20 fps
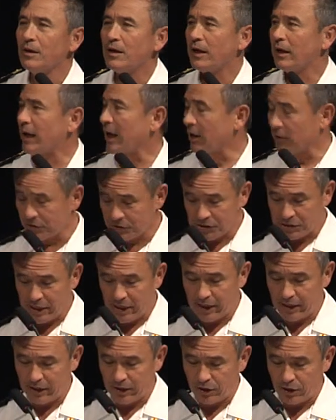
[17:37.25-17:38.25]
and I don't
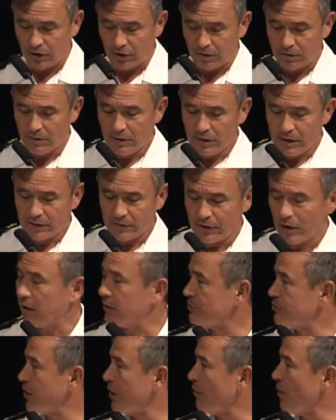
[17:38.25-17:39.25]
see any here.
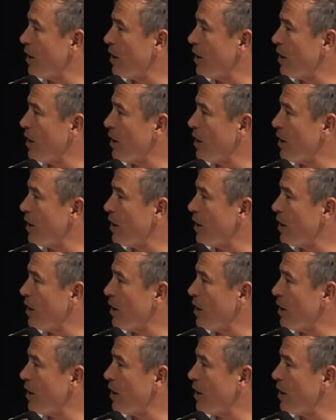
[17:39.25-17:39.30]
Jay